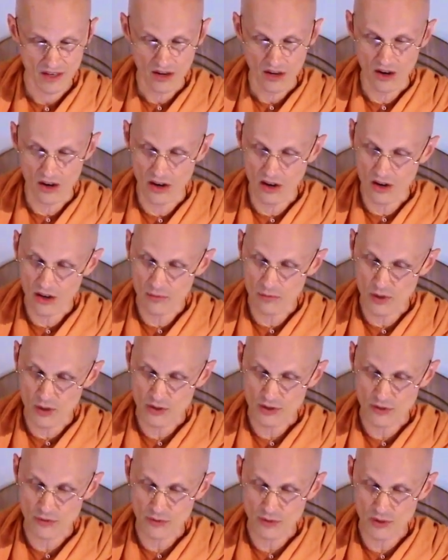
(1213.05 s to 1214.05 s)
All
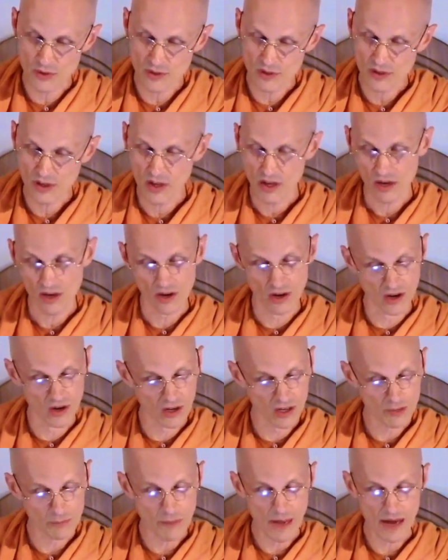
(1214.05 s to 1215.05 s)
merciful,
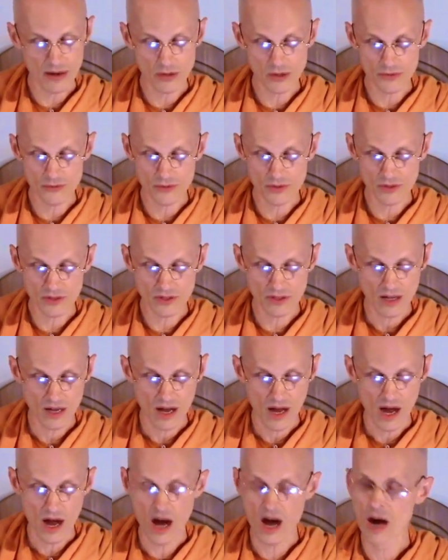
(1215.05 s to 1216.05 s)
all powerful,
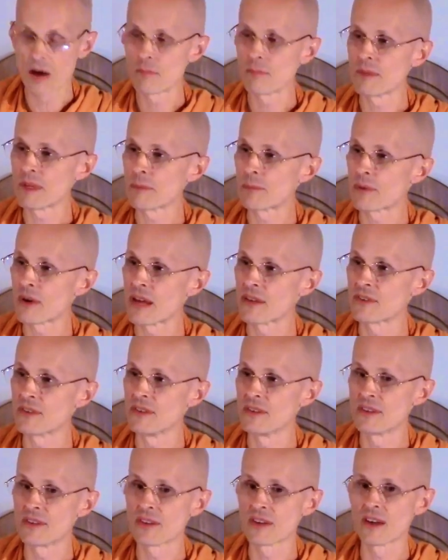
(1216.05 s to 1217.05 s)

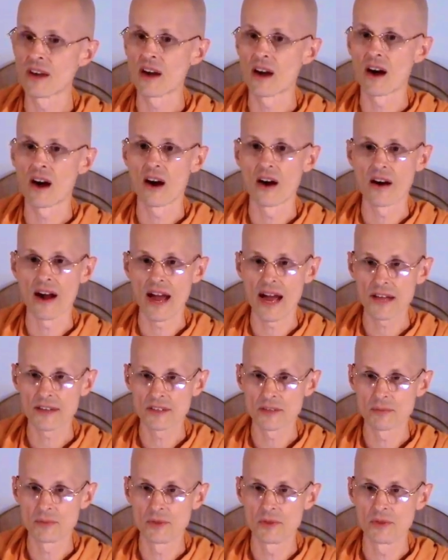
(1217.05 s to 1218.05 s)
omnipresent are
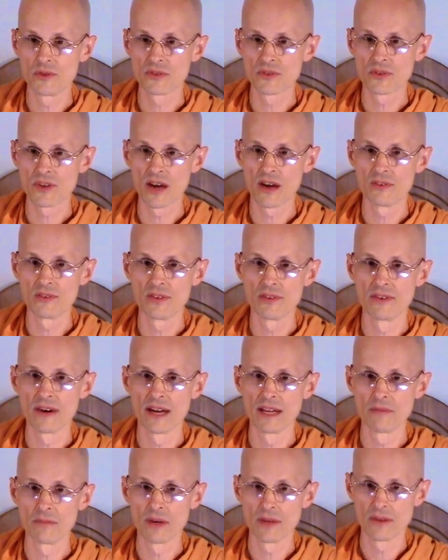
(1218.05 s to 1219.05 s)
attributes of
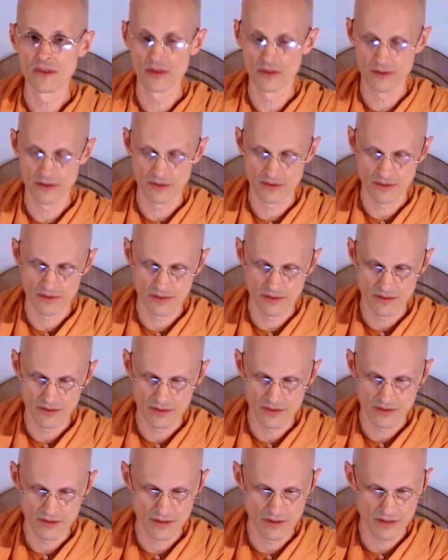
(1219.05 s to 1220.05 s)
Divine Mother.
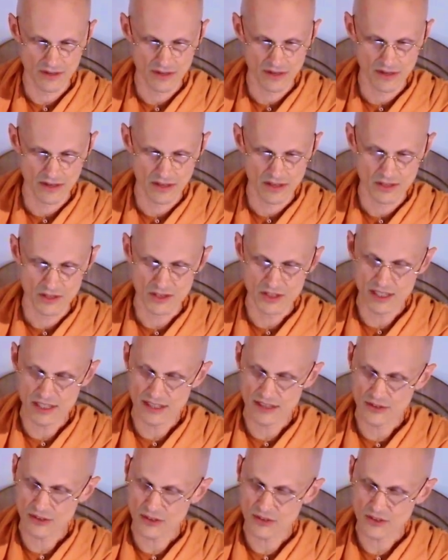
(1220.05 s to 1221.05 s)
She
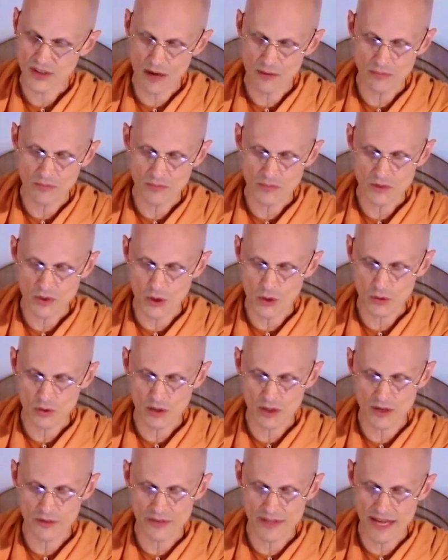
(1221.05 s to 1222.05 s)
is the sum
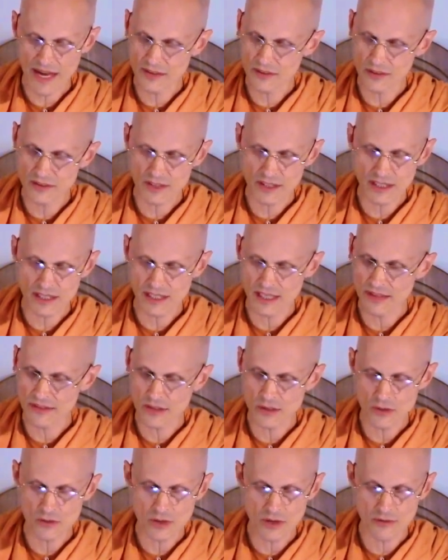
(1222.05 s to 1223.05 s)
total of the energy in
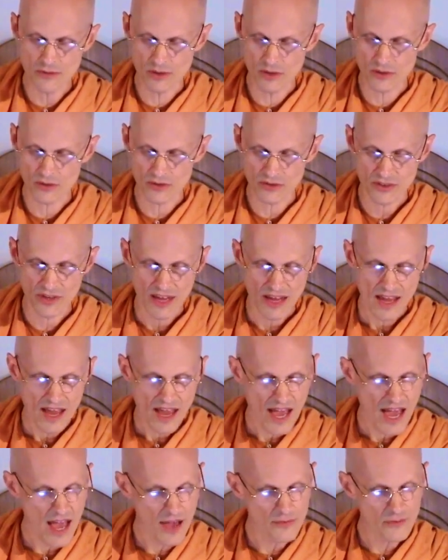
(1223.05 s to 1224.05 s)
the universe.
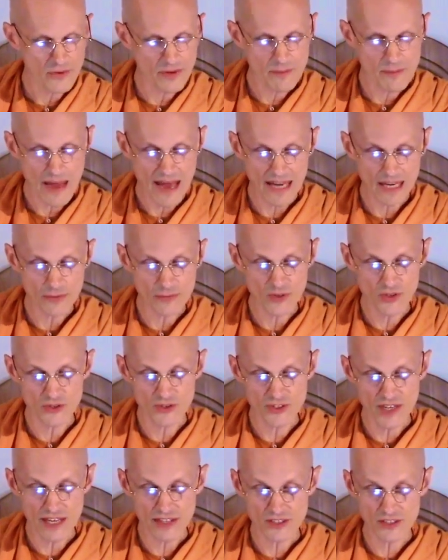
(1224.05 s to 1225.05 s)
Every
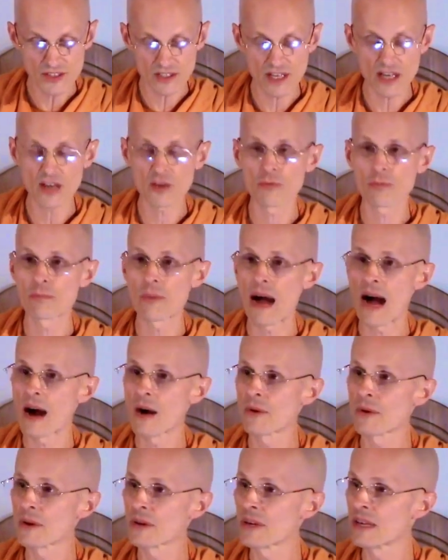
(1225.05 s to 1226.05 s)
manifestation of
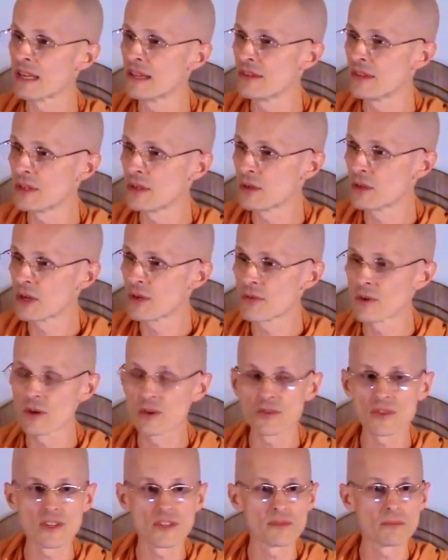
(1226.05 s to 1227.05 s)
power in the
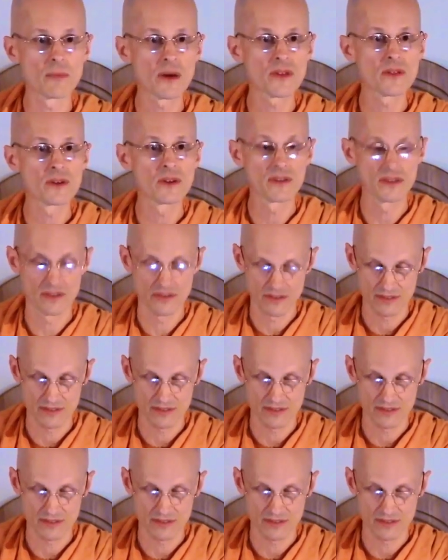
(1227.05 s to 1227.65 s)
universe is Mother.